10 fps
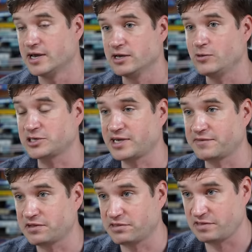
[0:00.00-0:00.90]
You actually have
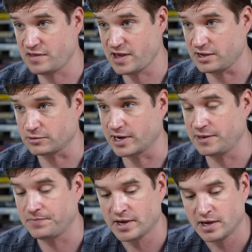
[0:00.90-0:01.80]
to think,
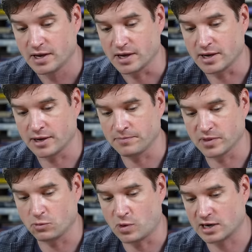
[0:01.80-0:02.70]
right? Um,
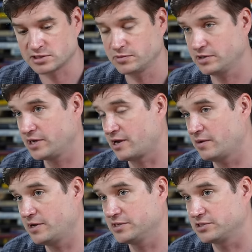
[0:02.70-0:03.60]
walks are really
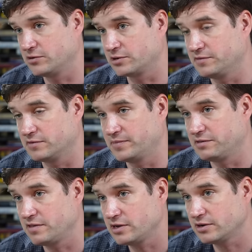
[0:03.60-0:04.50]
common historically for big
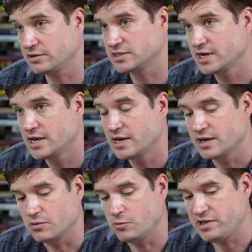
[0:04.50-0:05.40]
thinkers.
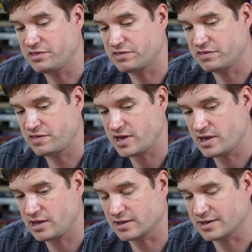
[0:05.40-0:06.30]
We
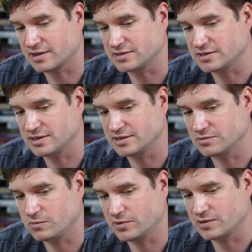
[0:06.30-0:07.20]
think like this. It,
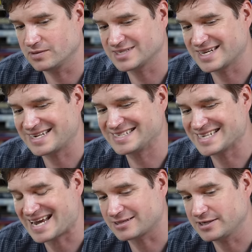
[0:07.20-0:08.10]
uh, it's not
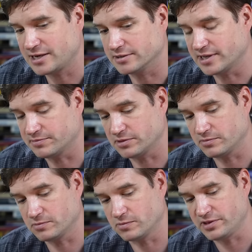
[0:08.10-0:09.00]
exactly nailed down, but
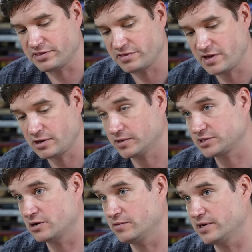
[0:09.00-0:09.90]
we think what's
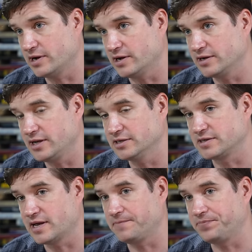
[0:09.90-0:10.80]
going on is
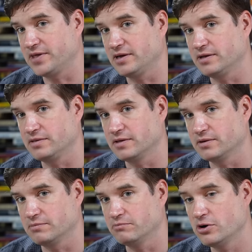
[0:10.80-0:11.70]
that the
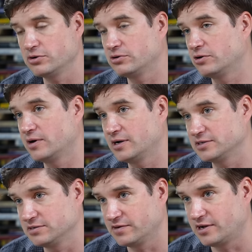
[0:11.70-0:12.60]
the motor
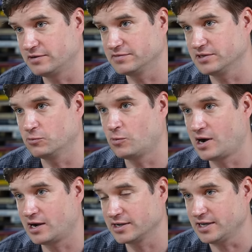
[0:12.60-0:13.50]
neurons involved in
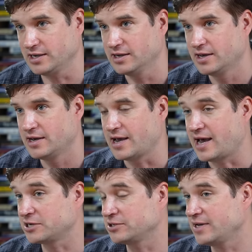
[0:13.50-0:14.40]
walking
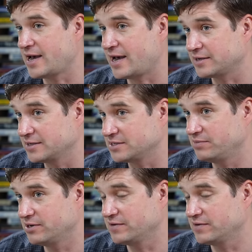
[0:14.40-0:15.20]
actually act as a bit of a